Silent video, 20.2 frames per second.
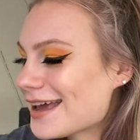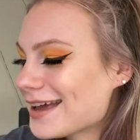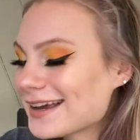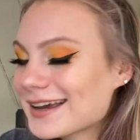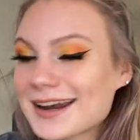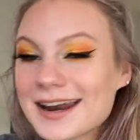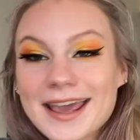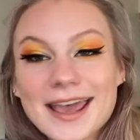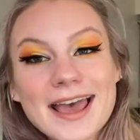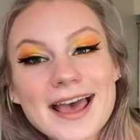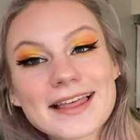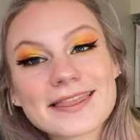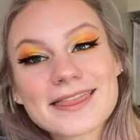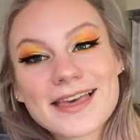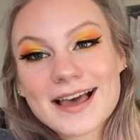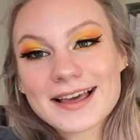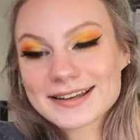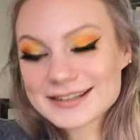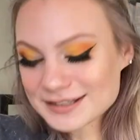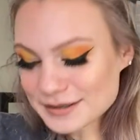Gonna add
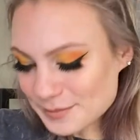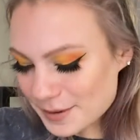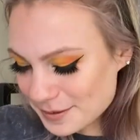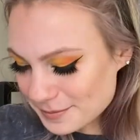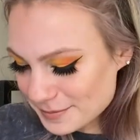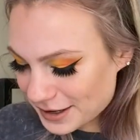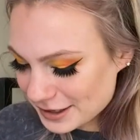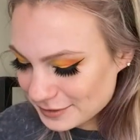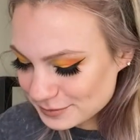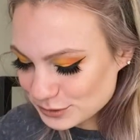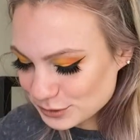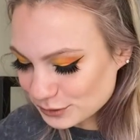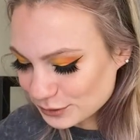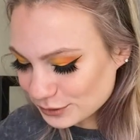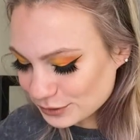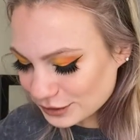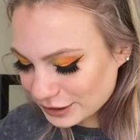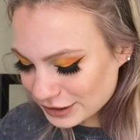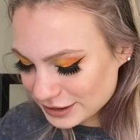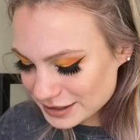that into my makeup
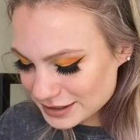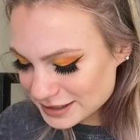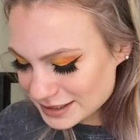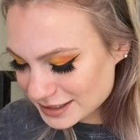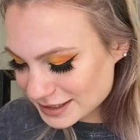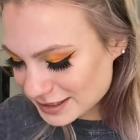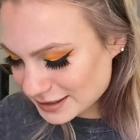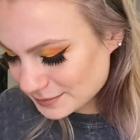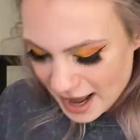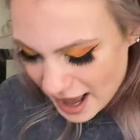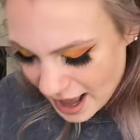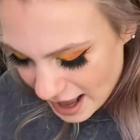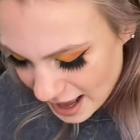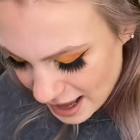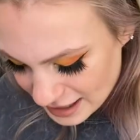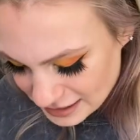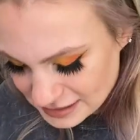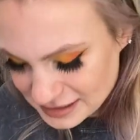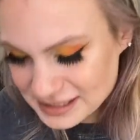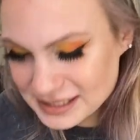drawers.
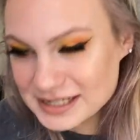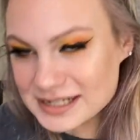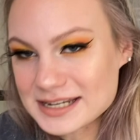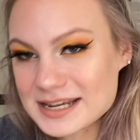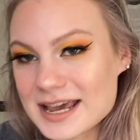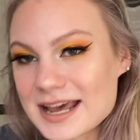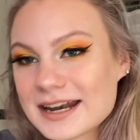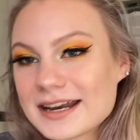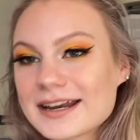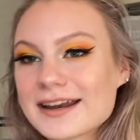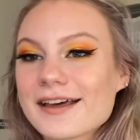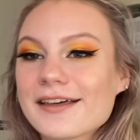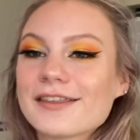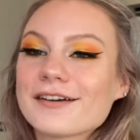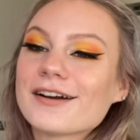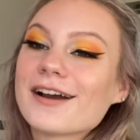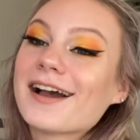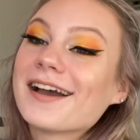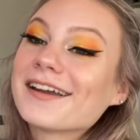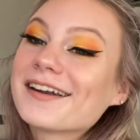And yet
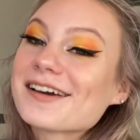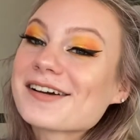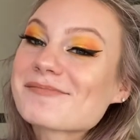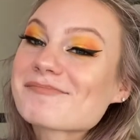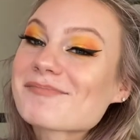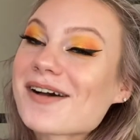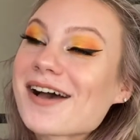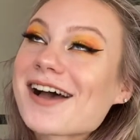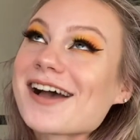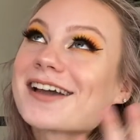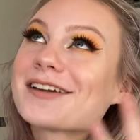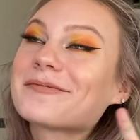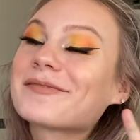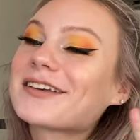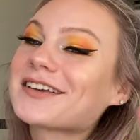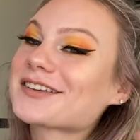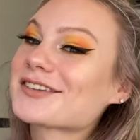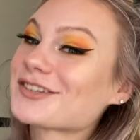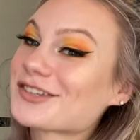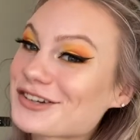another item I'm
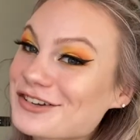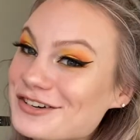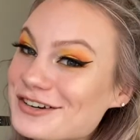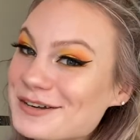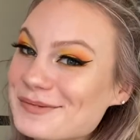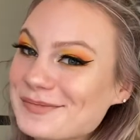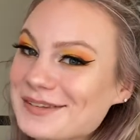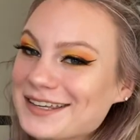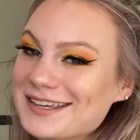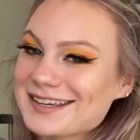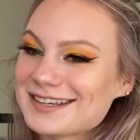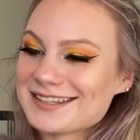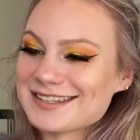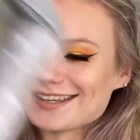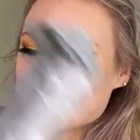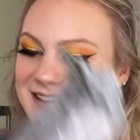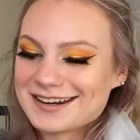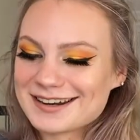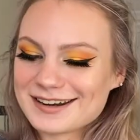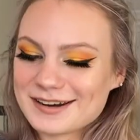extremely
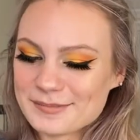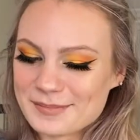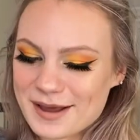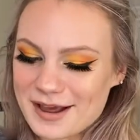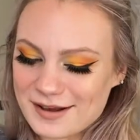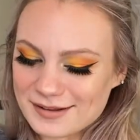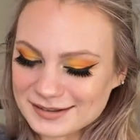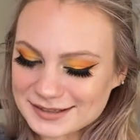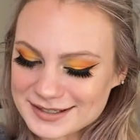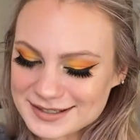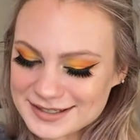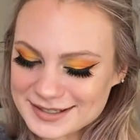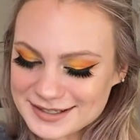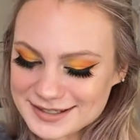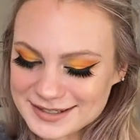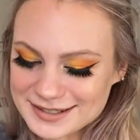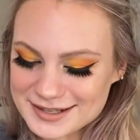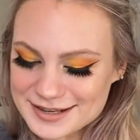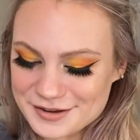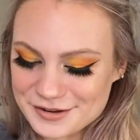excited about. This
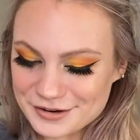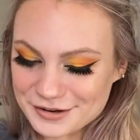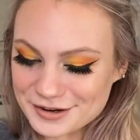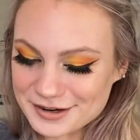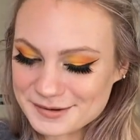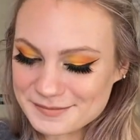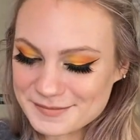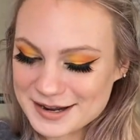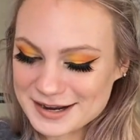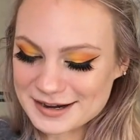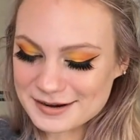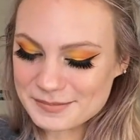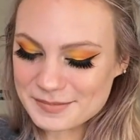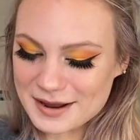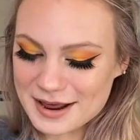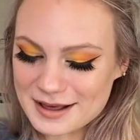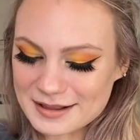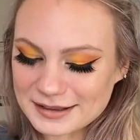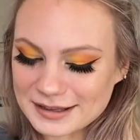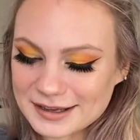is the Cremated
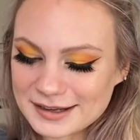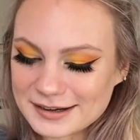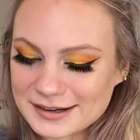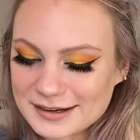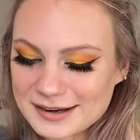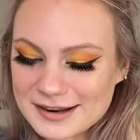palette.